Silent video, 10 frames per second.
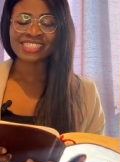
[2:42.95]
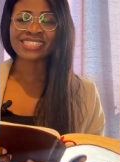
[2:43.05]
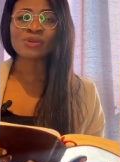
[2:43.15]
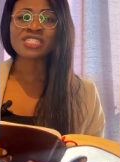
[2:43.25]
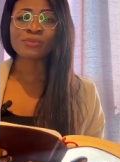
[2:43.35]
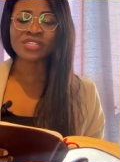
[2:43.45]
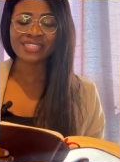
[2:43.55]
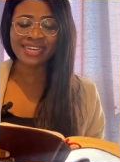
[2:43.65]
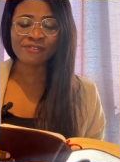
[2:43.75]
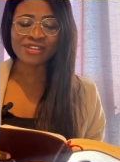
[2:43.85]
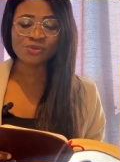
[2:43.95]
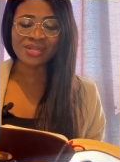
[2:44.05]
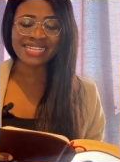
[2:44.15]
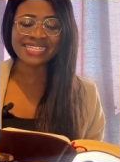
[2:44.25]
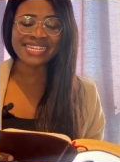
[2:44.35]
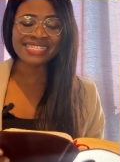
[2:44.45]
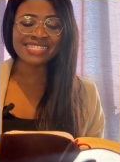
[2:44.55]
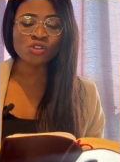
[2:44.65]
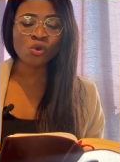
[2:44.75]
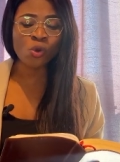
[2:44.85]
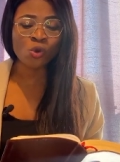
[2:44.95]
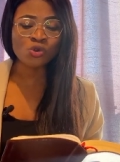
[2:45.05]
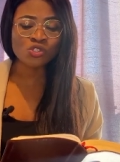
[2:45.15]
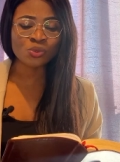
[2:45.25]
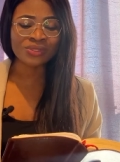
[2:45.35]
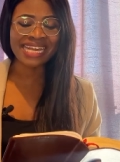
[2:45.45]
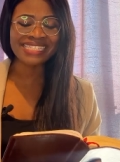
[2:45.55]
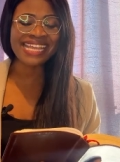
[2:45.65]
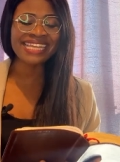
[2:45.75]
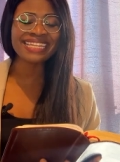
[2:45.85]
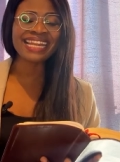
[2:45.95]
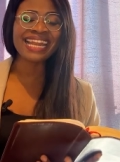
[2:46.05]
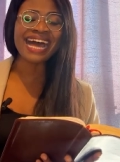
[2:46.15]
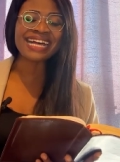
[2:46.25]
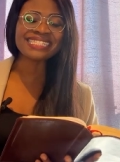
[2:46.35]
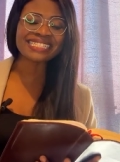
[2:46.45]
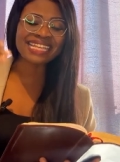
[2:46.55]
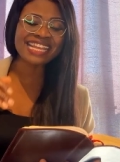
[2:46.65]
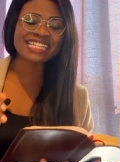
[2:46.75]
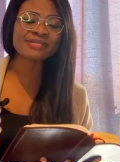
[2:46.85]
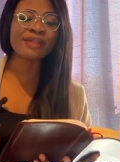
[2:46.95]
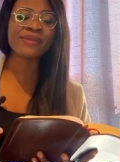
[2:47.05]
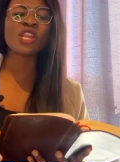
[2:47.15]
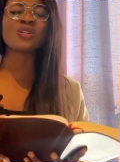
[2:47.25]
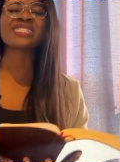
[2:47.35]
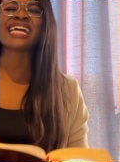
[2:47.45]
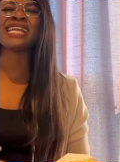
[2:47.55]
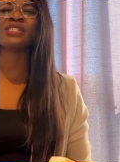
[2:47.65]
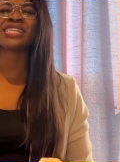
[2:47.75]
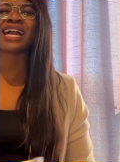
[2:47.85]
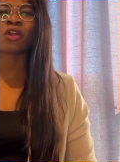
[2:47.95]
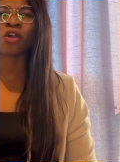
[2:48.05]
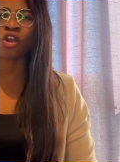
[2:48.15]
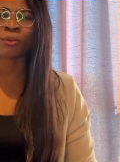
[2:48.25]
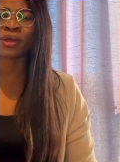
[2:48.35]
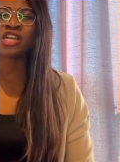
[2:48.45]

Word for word: 2 Timothy 3, verse 1 said, This know also that in the last days perilous times shall come.